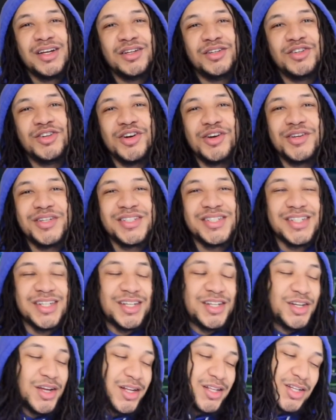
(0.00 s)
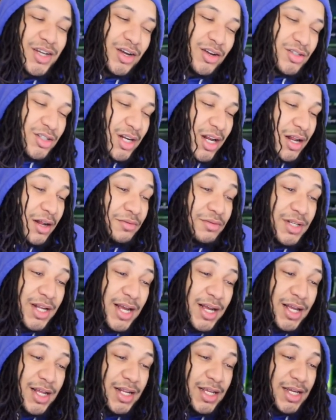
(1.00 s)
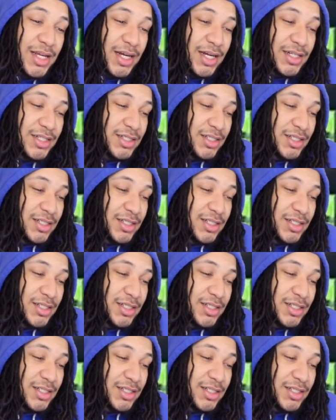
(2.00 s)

You know what I'm saying? I told y'all it was that clica